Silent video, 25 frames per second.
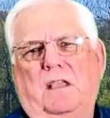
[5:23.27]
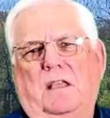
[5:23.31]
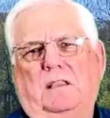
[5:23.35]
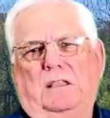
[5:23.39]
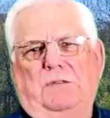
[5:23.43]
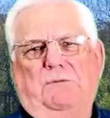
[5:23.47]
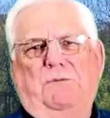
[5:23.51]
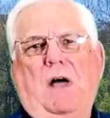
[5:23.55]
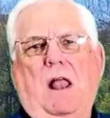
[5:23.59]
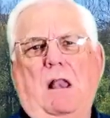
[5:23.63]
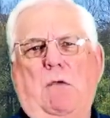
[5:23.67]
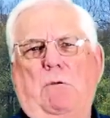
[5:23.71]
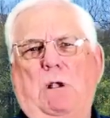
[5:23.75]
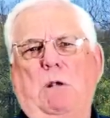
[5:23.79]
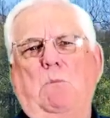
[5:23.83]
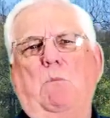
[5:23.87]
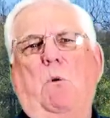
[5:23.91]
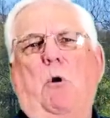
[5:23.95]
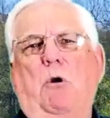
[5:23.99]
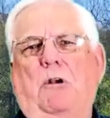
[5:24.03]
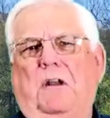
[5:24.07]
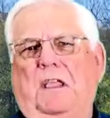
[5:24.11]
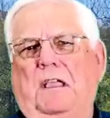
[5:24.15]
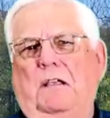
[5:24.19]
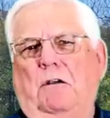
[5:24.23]
The following
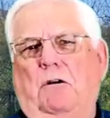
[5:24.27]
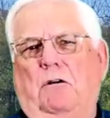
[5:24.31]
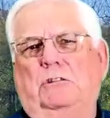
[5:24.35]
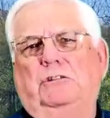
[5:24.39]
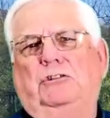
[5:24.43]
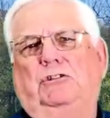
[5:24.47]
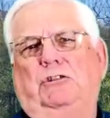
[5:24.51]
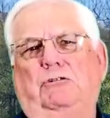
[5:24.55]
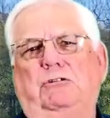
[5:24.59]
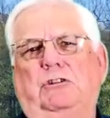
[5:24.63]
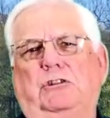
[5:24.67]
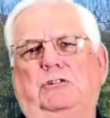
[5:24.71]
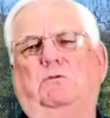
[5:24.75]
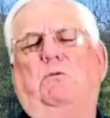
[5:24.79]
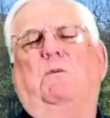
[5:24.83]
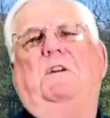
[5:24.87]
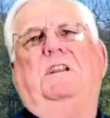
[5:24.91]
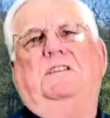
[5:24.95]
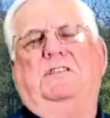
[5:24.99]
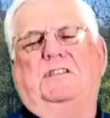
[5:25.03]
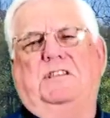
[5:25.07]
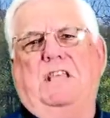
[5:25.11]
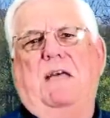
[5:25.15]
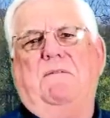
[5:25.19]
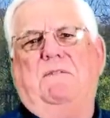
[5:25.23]
morning, on June the
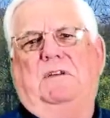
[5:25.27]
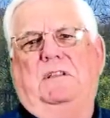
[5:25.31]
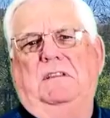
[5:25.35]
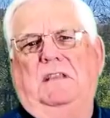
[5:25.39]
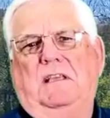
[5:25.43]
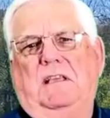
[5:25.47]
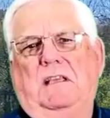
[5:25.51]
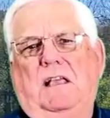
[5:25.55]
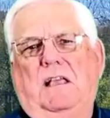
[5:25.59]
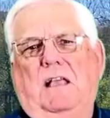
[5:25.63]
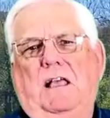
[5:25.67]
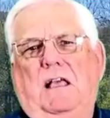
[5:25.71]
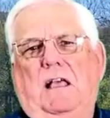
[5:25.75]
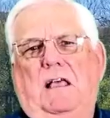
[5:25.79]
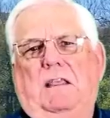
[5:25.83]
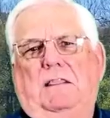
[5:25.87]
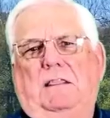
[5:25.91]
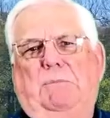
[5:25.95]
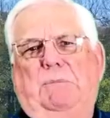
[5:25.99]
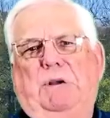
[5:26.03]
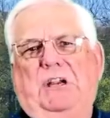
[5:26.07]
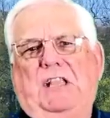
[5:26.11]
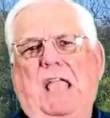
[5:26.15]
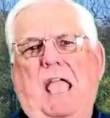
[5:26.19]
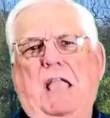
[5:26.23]
27th,
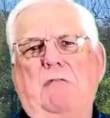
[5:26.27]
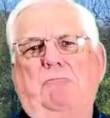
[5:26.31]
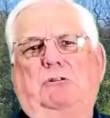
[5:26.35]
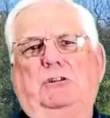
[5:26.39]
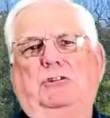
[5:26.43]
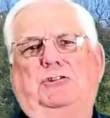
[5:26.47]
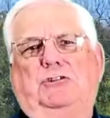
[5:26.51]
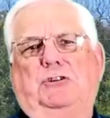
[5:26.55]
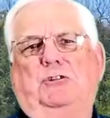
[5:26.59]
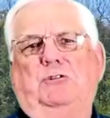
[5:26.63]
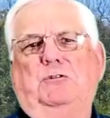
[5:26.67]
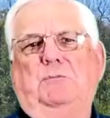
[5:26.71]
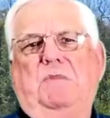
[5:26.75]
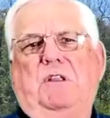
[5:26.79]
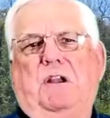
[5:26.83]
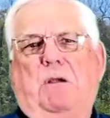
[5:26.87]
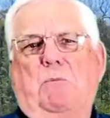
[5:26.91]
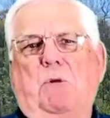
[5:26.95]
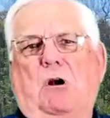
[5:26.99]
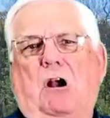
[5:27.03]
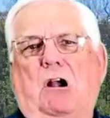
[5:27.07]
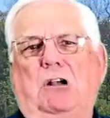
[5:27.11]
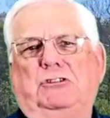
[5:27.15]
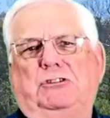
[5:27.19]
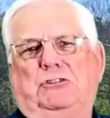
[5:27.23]
the brigade resumed their
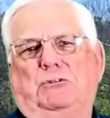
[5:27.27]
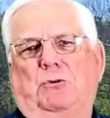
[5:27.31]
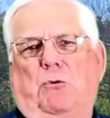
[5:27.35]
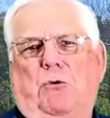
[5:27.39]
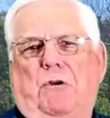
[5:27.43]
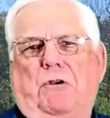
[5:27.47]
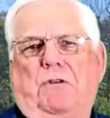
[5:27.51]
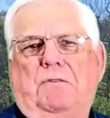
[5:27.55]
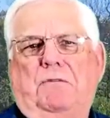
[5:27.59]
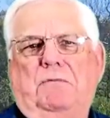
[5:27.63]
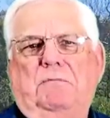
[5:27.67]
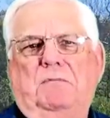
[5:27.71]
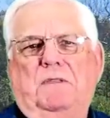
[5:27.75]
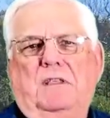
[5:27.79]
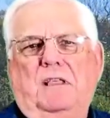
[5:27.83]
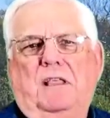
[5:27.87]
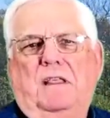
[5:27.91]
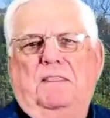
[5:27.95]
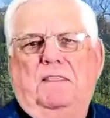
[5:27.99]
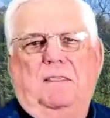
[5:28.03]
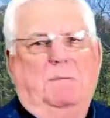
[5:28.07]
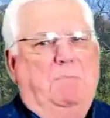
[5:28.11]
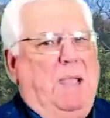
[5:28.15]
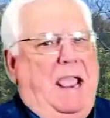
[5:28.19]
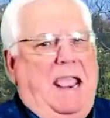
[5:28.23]
march north,
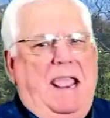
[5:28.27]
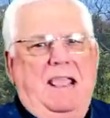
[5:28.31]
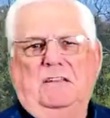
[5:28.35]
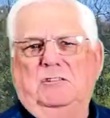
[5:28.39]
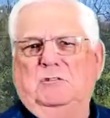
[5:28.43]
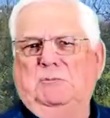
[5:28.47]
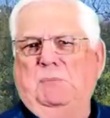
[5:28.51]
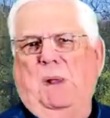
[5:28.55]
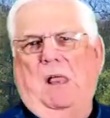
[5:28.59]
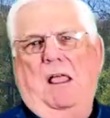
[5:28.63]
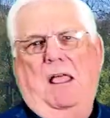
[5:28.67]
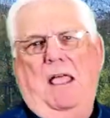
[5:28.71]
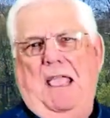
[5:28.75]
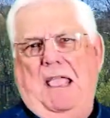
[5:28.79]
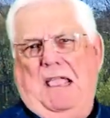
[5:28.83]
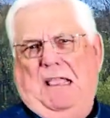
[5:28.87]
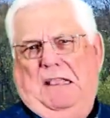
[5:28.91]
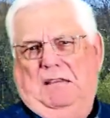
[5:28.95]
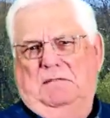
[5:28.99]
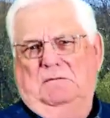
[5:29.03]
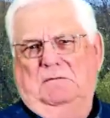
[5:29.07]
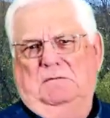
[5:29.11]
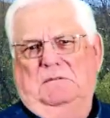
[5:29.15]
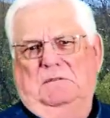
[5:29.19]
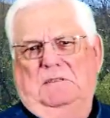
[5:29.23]
the bands
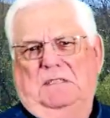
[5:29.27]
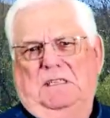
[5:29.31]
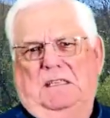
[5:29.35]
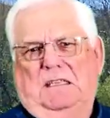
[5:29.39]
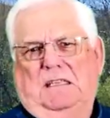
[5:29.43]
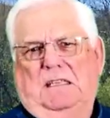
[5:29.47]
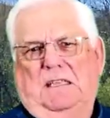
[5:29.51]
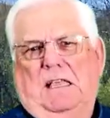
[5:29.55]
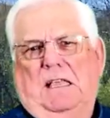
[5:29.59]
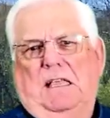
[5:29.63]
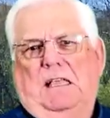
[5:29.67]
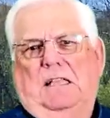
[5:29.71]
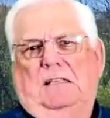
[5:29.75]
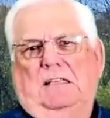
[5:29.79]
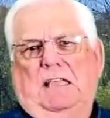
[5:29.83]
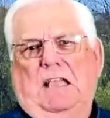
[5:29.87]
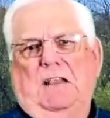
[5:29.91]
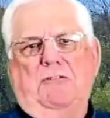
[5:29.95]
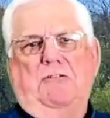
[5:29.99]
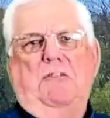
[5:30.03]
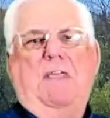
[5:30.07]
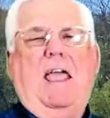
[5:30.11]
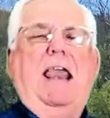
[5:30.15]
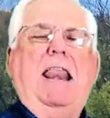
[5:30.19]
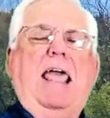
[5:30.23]
playing.
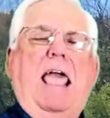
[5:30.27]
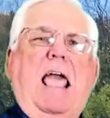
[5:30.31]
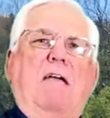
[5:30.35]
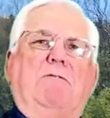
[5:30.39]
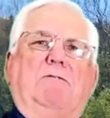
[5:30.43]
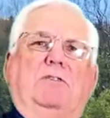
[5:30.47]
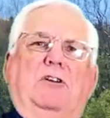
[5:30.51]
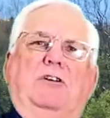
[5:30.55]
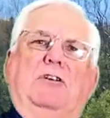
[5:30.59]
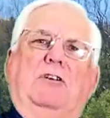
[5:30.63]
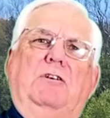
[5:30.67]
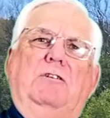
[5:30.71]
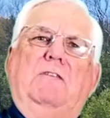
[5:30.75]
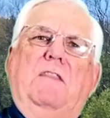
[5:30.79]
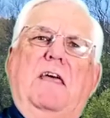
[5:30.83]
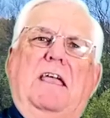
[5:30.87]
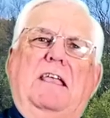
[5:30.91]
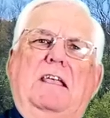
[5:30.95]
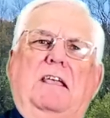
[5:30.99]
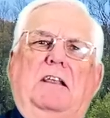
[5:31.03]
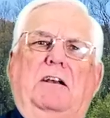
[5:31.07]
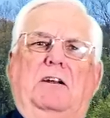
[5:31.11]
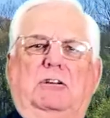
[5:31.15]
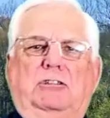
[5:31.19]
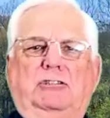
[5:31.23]
Later that afternoon,
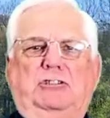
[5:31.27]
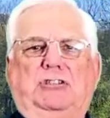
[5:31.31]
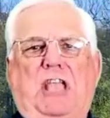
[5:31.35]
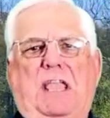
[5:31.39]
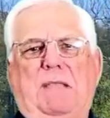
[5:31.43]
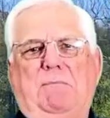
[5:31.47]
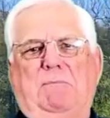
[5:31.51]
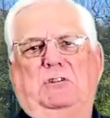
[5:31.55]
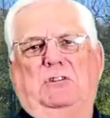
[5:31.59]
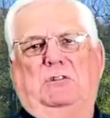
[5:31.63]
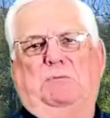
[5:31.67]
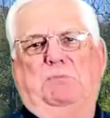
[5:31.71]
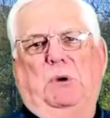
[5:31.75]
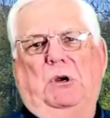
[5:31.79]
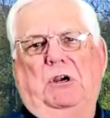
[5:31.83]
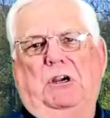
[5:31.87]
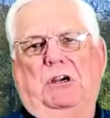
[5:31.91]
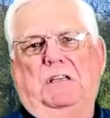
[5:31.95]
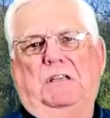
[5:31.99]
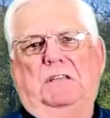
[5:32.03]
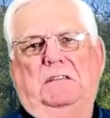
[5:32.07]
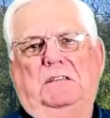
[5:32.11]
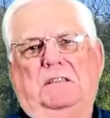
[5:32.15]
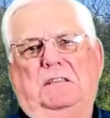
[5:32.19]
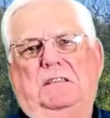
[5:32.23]
they entered
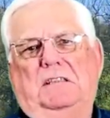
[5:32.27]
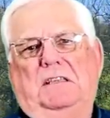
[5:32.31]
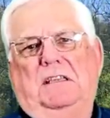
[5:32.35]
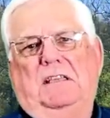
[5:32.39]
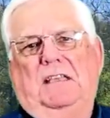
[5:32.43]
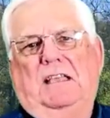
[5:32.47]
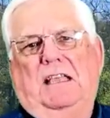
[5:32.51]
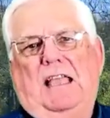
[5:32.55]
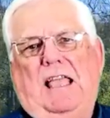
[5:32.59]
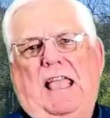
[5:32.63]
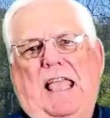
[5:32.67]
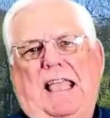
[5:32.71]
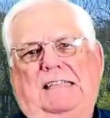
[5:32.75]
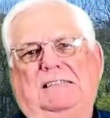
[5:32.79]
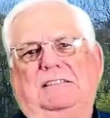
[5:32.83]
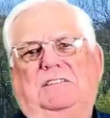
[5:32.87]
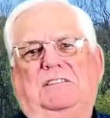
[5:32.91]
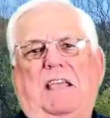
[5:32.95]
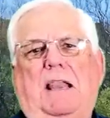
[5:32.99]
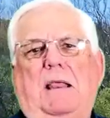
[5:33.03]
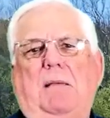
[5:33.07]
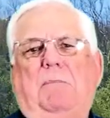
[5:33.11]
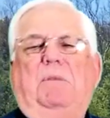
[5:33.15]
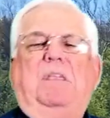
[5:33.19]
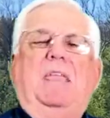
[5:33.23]
Chambersburg and
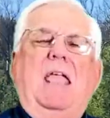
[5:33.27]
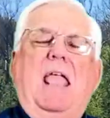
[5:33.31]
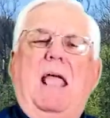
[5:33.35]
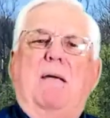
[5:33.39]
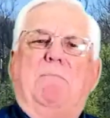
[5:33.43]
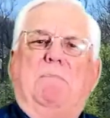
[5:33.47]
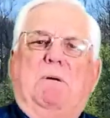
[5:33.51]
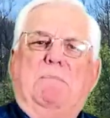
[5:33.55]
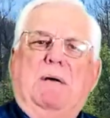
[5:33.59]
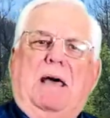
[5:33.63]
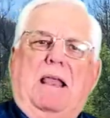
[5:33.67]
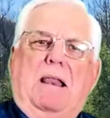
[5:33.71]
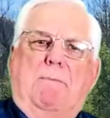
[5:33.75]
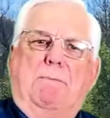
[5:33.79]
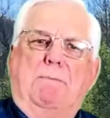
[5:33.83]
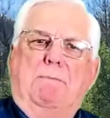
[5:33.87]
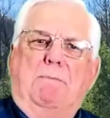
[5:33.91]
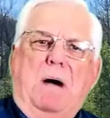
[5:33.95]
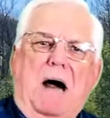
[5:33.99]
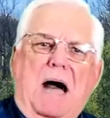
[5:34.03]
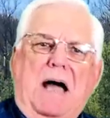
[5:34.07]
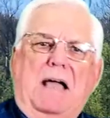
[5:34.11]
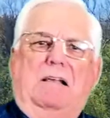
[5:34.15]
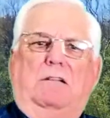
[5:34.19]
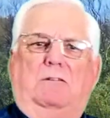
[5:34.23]
set up camp about a
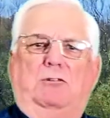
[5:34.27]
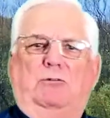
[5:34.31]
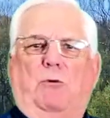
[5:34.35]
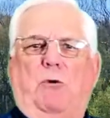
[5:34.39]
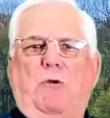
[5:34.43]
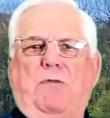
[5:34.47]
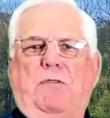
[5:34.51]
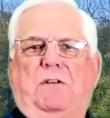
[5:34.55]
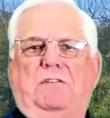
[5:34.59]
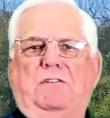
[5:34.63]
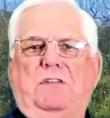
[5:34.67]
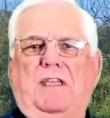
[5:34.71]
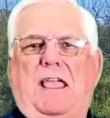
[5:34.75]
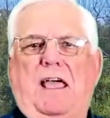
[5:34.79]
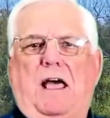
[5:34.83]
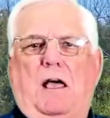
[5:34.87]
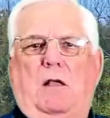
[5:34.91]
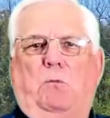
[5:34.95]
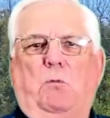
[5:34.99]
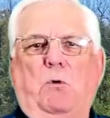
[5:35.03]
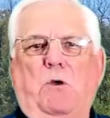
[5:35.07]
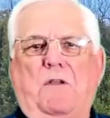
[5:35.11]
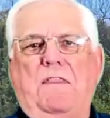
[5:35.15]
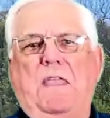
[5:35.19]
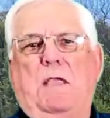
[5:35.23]
mile north of
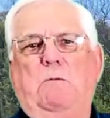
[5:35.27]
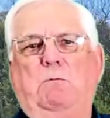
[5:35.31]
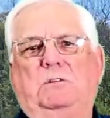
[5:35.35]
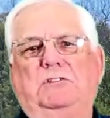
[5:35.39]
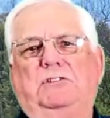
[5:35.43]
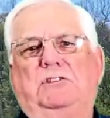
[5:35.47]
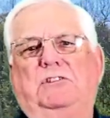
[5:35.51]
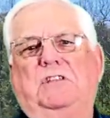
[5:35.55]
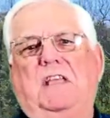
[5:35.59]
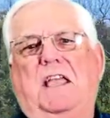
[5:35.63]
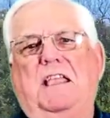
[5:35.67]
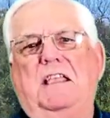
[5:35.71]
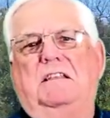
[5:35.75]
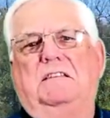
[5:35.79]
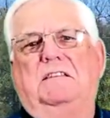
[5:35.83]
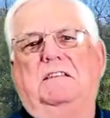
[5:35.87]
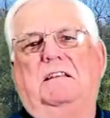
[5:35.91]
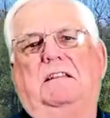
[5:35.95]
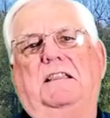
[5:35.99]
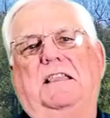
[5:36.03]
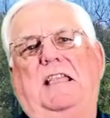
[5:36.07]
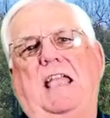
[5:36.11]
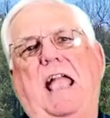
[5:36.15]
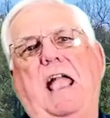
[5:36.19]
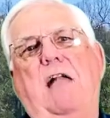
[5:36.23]
town, where they would stay
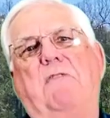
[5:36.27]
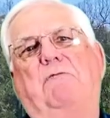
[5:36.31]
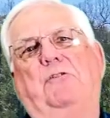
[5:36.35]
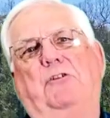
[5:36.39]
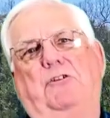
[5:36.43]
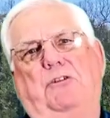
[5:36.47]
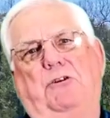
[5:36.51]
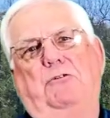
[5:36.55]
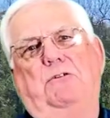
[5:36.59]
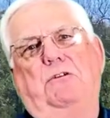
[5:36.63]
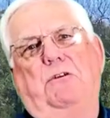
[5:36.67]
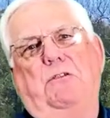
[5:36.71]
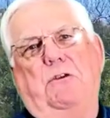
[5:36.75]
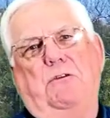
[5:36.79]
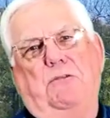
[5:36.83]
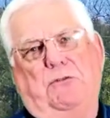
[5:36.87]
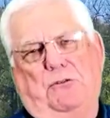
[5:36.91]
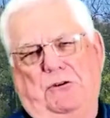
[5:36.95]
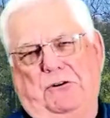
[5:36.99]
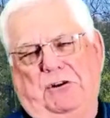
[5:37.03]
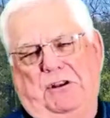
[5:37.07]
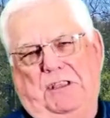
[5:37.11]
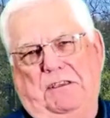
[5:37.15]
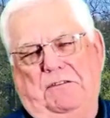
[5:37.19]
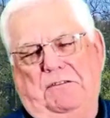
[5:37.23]
until the afternoon of the
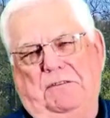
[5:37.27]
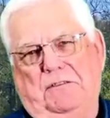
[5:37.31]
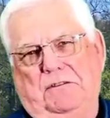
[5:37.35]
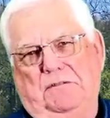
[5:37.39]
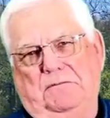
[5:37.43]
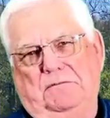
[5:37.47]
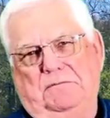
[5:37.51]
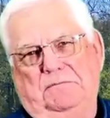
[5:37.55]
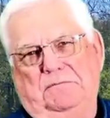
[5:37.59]
30th.